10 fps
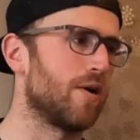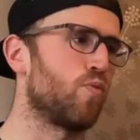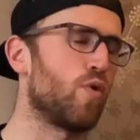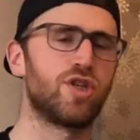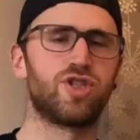
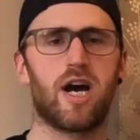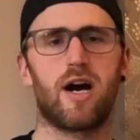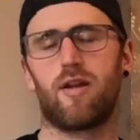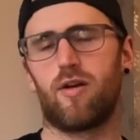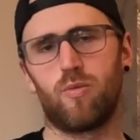one
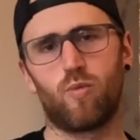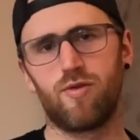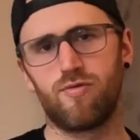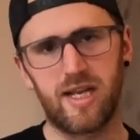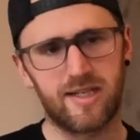gel in
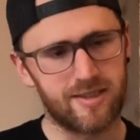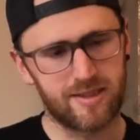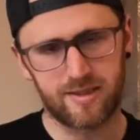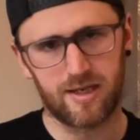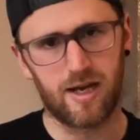one
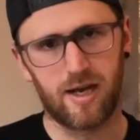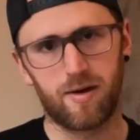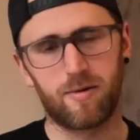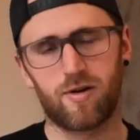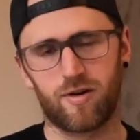race
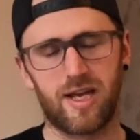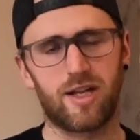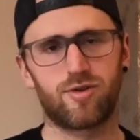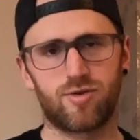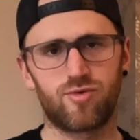kind of
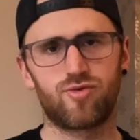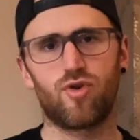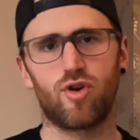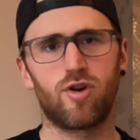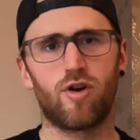get
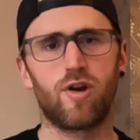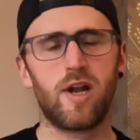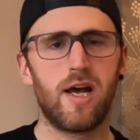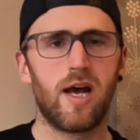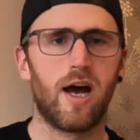trodden on
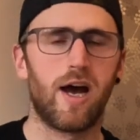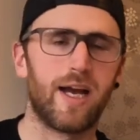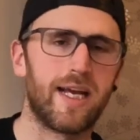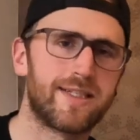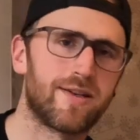
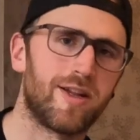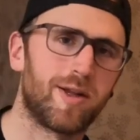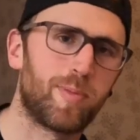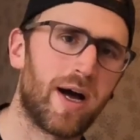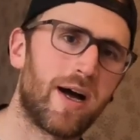inside the
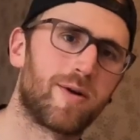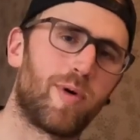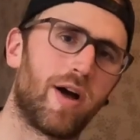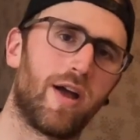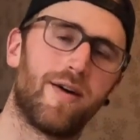bag
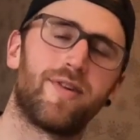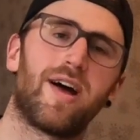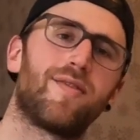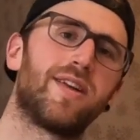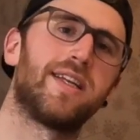by other
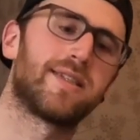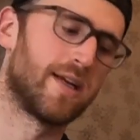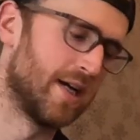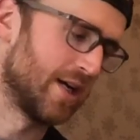athletes.